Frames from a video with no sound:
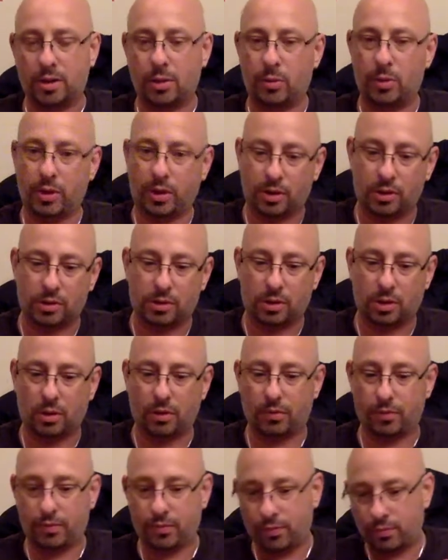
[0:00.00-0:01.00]
I want to
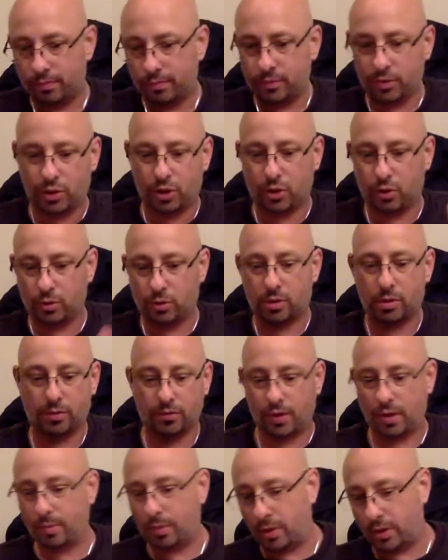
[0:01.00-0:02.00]
conserve juice
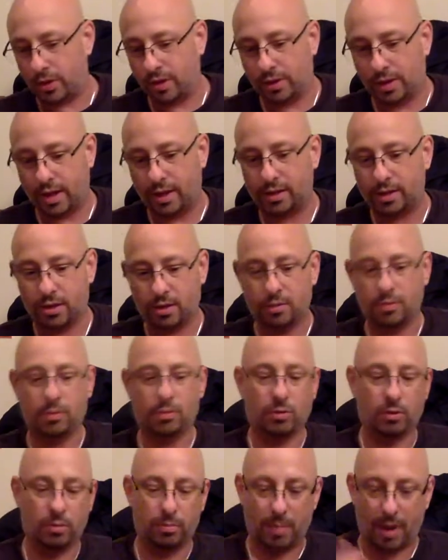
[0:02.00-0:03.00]
if I'm on the desert
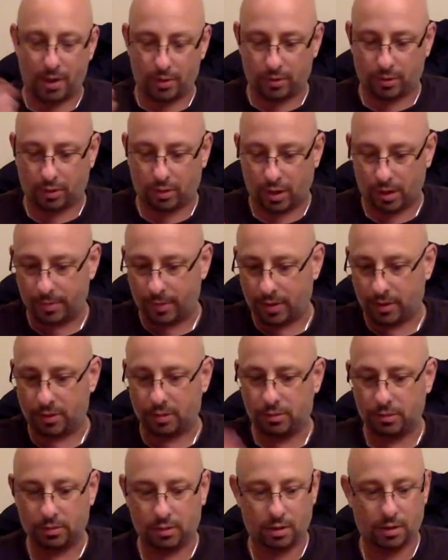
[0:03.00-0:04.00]
or I'm mountain
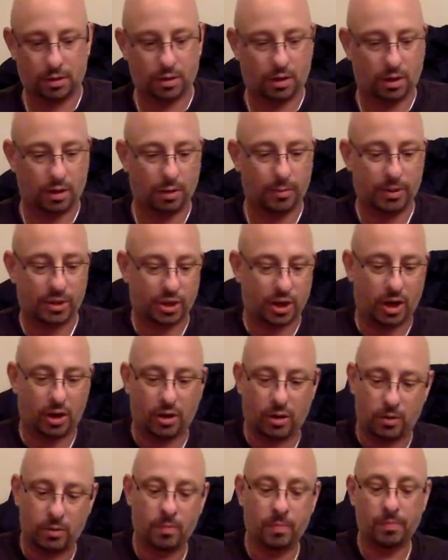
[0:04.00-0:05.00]
climbing the
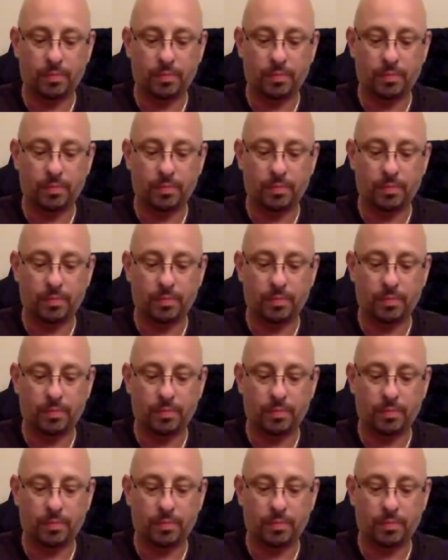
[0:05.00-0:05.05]
Kilimanjaro.